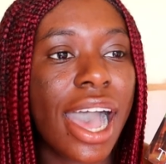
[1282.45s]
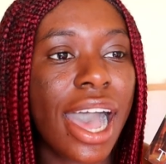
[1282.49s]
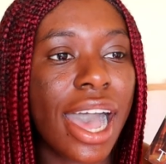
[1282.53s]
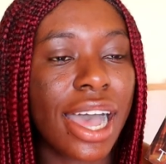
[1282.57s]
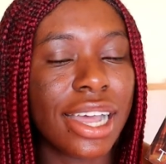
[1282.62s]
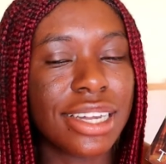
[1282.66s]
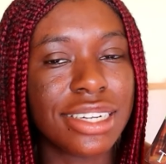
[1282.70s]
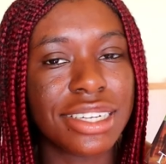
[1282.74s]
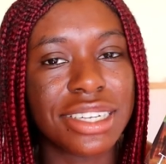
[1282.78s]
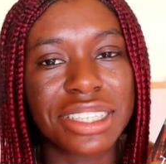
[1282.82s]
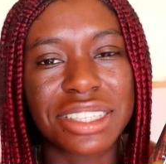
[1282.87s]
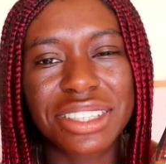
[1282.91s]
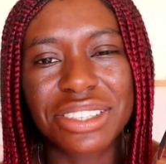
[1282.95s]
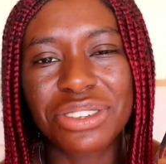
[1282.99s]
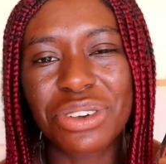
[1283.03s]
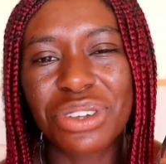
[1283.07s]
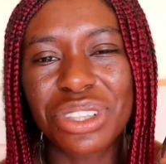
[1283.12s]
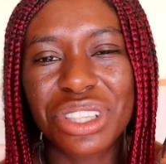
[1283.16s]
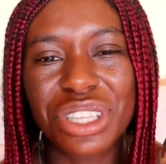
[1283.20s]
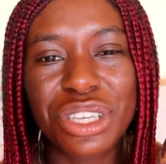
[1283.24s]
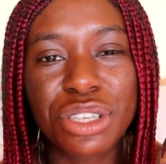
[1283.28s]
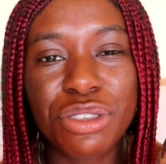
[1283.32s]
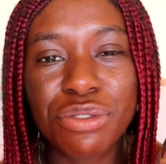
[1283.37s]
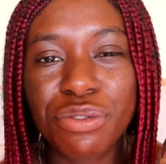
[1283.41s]
And it's
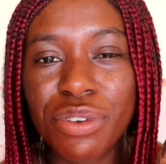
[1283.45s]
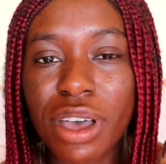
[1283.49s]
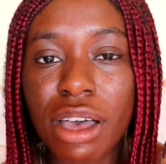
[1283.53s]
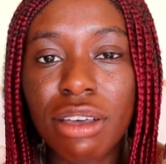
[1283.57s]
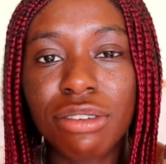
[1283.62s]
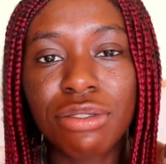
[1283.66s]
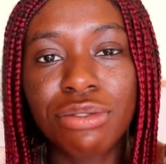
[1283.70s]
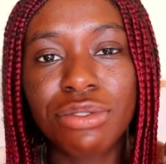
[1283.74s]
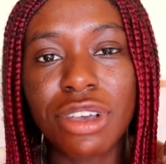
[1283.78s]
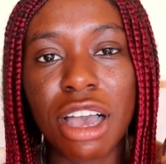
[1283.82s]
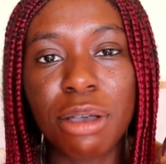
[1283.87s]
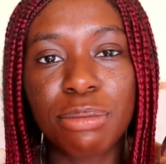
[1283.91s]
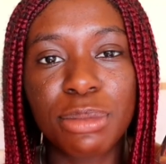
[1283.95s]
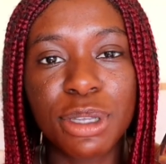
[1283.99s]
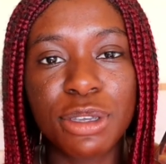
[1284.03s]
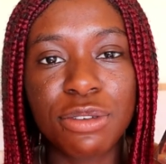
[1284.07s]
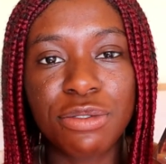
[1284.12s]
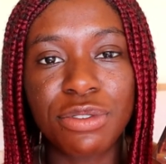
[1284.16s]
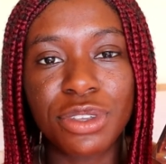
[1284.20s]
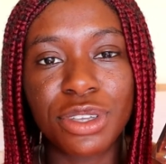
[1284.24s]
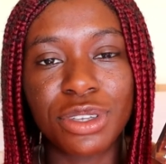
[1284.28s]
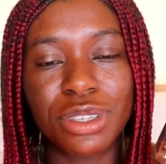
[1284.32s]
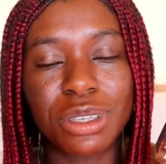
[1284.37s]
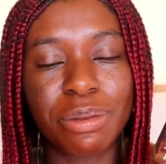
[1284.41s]
got these found family
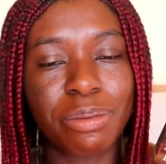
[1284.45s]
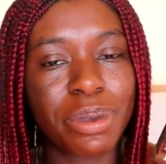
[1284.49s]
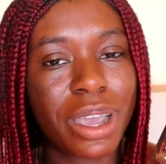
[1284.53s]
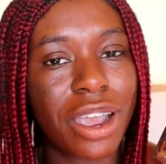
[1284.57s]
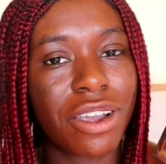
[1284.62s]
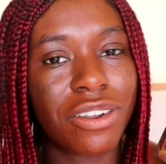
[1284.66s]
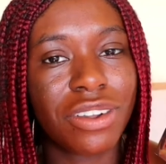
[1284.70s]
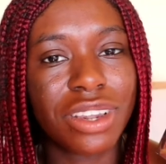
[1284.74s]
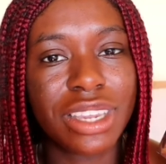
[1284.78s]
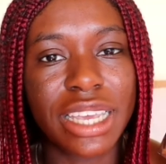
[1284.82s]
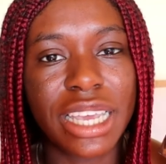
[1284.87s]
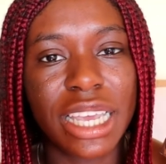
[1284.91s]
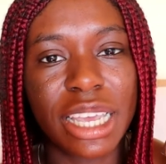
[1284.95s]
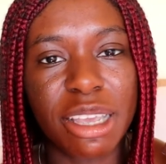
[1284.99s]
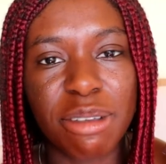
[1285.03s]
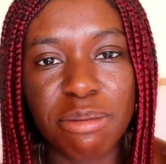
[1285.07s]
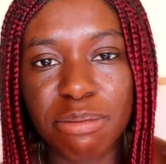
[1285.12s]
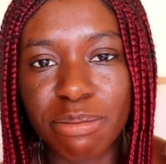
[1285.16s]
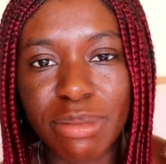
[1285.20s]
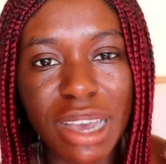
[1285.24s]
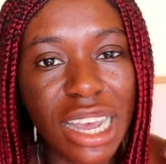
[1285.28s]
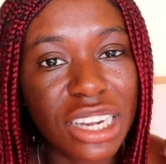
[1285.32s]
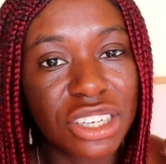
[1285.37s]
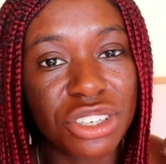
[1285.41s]
feels, apparently
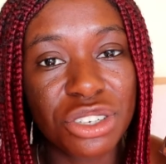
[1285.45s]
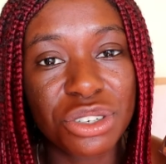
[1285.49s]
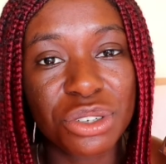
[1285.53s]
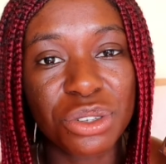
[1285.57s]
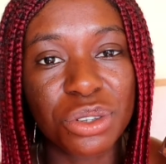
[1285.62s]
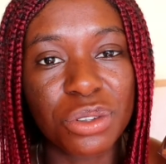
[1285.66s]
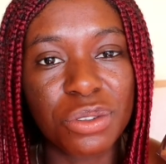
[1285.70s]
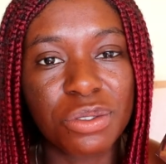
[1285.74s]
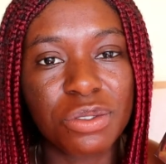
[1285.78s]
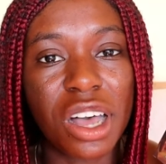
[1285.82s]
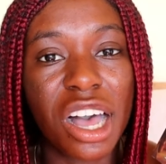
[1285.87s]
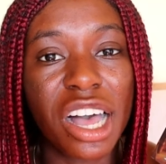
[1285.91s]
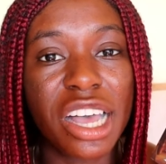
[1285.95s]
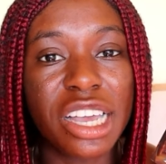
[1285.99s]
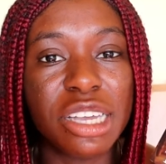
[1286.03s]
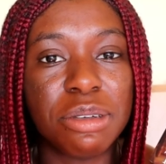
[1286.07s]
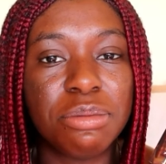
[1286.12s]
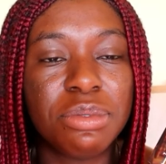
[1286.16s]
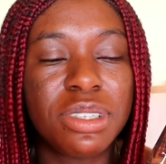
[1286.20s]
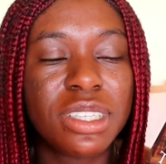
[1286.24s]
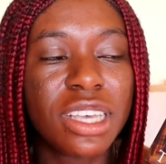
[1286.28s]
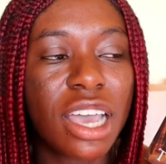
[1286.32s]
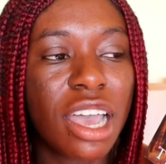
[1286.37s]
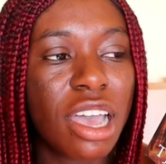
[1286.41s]
magical
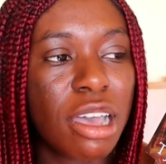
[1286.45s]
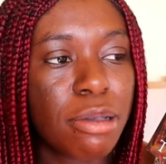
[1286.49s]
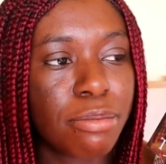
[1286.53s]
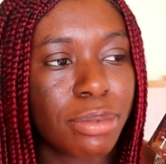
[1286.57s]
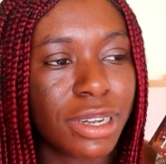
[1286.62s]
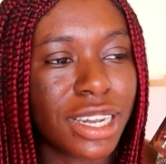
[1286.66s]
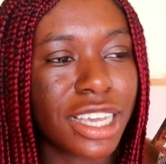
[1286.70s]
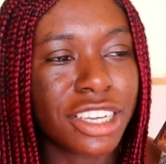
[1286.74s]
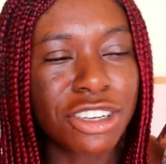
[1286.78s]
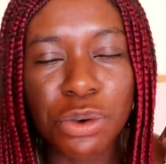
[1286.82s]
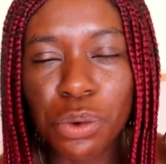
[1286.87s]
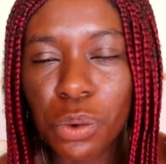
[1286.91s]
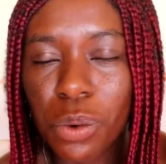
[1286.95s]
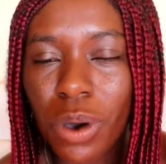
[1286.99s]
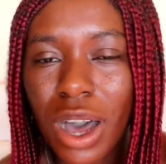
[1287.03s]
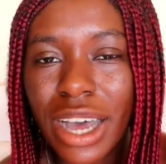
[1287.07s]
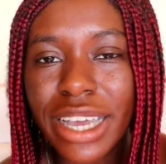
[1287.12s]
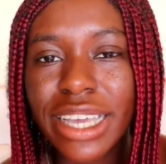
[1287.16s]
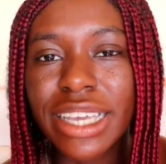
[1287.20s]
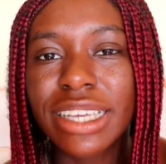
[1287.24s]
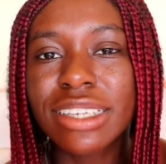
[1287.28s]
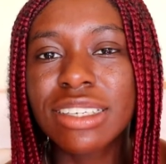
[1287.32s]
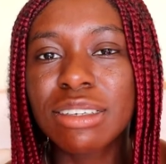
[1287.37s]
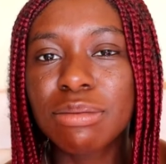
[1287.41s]
vibes, but like
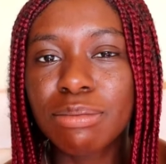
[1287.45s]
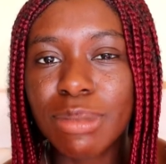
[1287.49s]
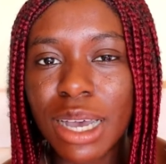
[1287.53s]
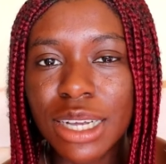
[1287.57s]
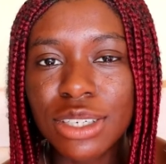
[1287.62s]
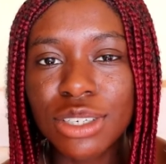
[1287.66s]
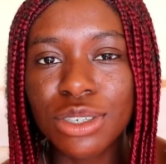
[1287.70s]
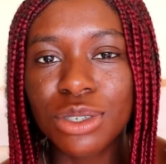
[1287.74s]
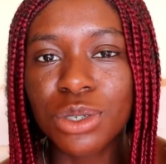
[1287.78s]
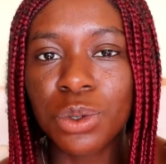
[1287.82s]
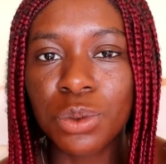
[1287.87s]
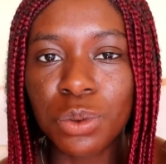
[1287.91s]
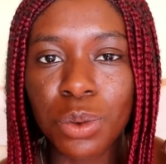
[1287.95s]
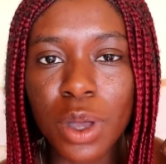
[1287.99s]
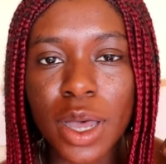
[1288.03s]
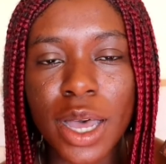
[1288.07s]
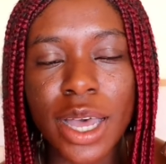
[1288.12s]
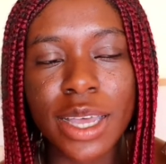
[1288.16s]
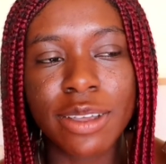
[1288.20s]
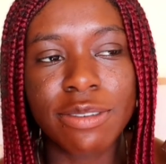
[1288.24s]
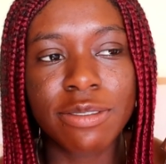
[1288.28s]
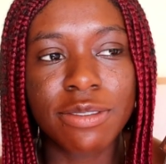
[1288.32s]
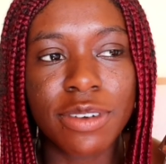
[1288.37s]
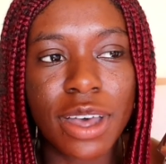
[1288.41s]
quiet magical
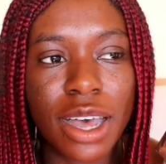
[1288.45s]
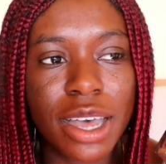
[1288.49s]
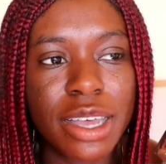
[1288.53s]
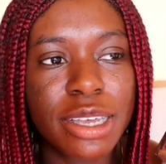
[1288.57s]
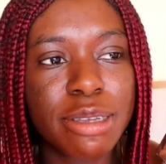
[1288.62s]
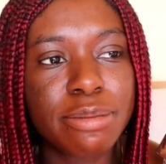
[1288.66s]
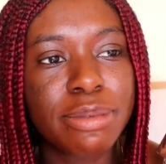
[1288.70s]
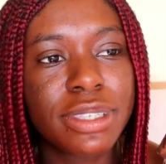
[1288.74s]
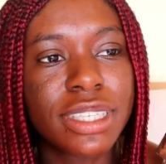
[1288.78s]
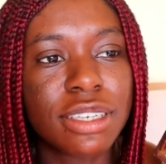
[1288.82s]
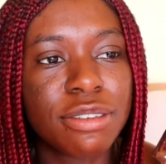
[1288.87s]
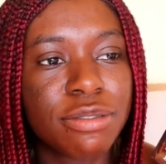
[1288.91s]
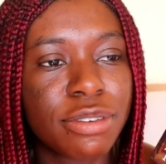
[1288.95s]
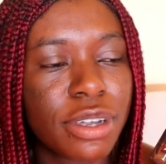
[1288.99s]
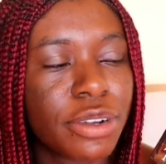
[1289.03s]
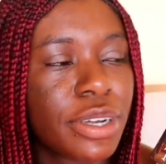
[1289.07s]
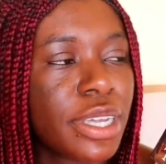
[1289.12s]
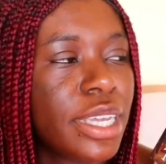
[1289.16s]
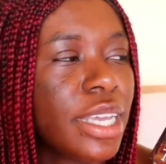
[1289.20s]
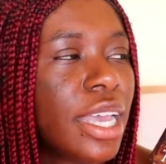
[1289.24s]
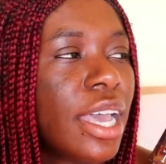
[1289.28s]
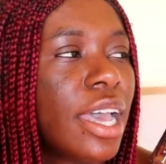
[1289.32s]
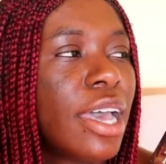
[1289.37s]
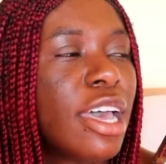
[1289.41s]
vibes, and a
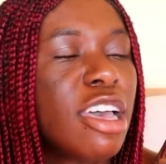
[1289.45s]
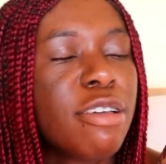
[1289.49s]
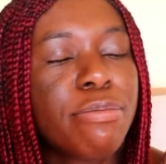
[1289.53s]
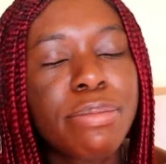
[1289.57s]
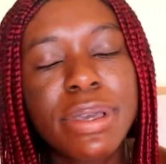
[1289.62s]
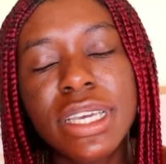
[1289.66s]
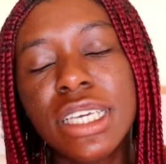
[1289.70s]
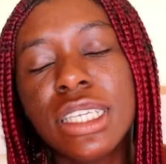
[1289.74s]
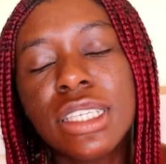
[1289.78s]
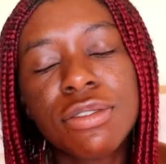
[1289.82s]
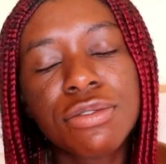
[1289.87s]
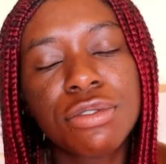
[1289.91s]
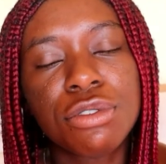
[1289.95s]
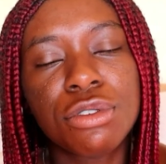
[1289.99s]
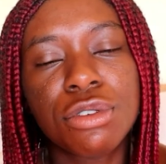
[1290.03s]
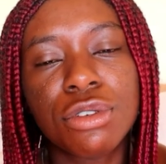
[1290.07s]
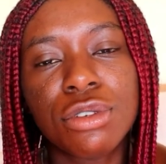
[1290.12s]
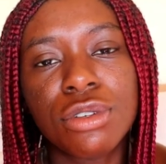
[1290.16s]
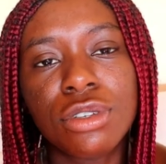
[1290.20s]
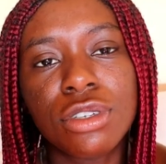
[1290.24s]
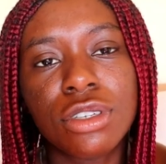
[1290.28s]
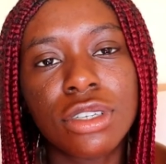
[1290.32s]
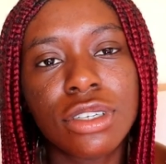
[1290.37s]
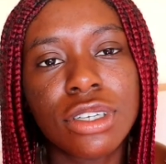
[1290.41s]
very
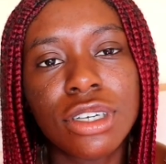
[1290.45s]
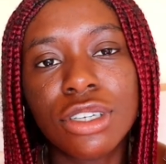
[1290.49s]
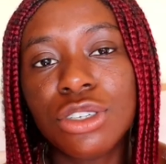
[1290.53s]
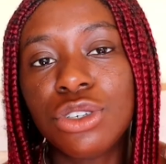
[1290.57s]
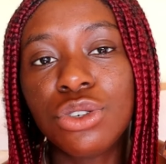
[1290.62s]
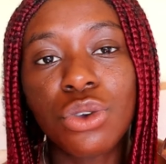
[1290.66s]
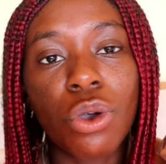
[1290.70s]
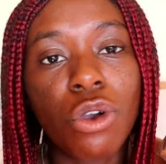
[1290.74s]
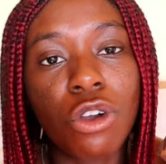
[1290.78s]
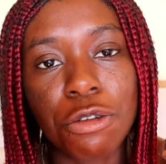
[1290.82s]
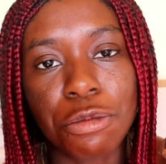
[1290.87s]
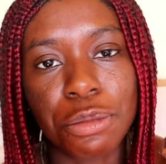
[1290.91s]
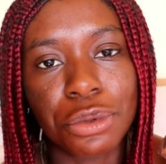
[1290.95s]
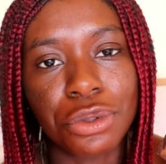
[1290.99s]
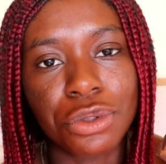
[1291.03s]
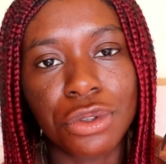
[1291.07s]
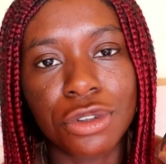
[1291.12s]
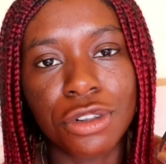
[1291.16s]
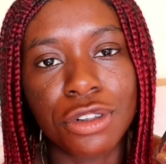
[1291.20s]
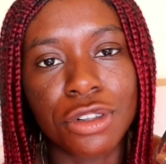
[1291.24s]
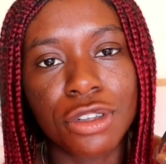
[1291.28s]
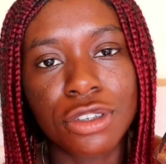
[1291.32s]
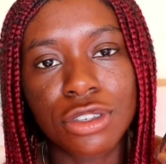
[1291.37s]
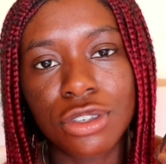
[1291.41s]
peaceful,
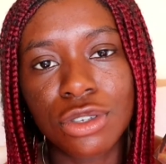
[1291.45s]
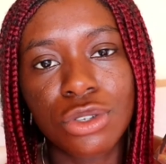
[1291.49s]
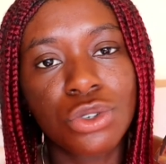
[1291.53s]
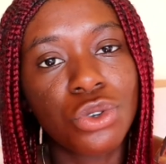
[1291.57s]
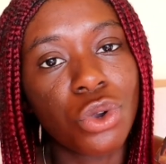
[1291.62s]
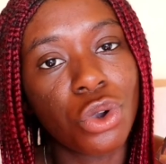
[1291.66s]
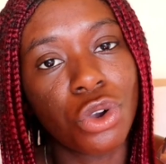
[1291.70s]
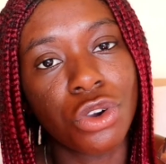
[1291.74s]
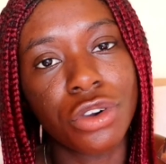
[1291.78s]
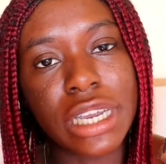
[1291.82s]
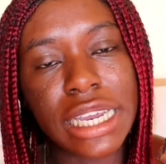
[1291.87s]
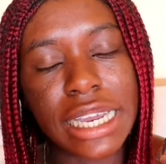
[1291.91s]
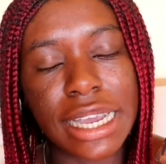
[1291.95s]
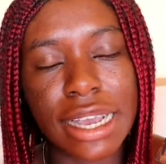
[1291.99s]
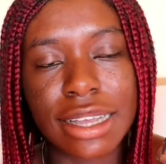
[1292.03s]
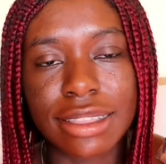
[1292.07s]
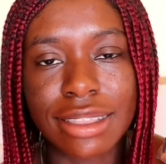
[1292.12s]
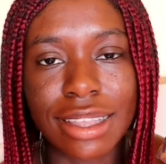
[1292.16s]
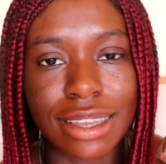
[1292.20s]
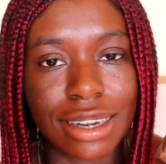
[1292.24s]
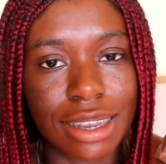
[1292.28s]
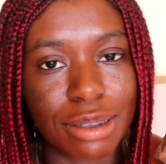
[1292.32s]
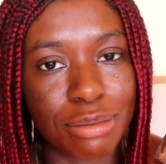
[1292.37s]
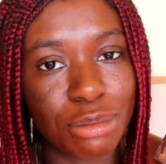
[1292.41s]
adorable story
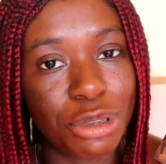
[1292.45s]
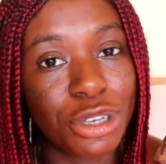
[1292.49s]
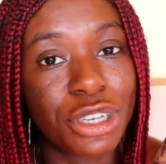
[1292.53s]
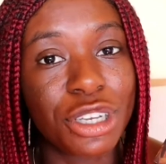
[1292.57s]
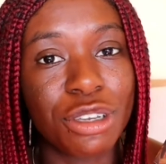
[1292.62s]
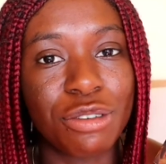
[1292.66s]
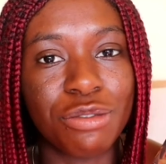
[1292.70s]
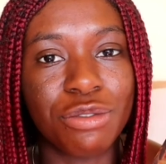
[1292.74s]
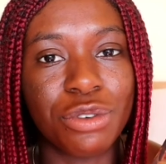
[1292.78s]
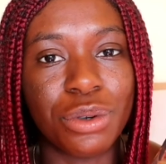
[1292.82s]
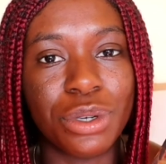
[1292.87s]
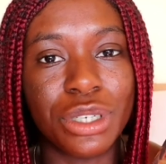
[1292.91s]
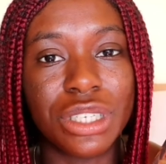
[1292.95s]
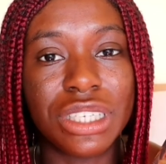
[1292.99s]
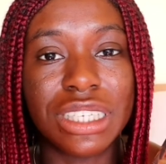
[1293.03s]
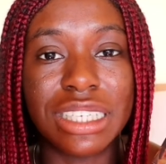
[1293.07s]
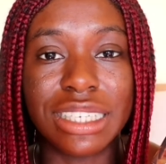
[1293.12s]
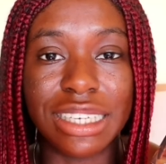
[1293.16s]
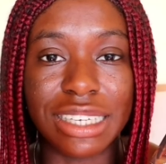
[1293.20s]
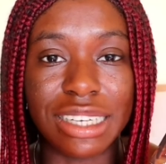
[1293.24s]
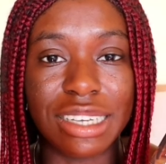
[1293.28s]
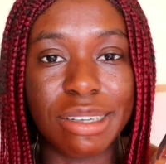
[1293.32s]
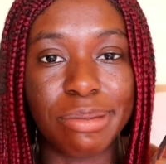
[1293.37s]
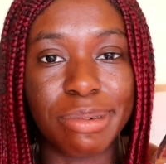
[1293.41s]
that I'm looking forward to
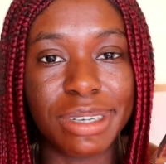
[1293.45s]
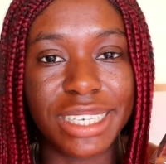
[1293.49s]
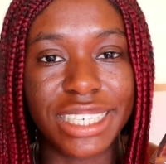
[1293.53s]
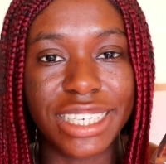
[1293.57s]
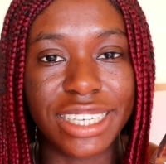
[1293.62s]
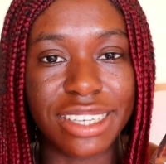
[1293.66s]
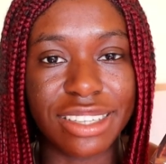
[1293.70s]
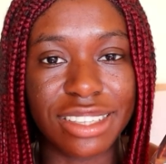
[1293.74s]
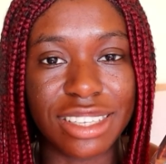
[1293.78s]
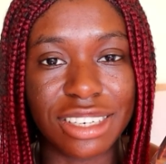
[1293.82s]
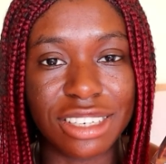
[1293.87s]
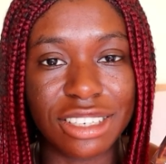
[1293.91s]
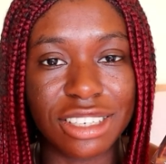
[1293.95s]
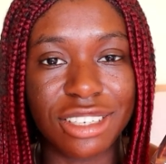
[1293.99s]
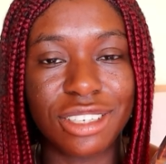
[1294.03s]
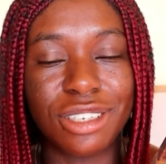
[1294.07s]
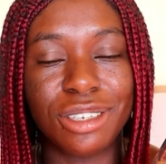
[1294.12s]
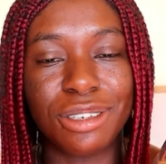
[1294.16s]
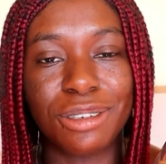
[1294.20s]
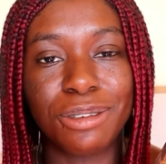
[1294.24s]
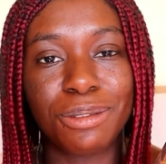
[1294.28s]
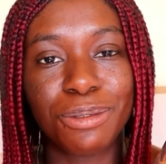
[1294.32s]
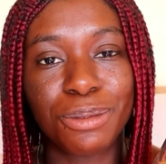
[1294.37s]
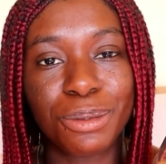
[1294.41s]
digging my teeth
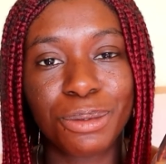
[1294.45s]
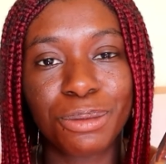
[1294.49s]
into.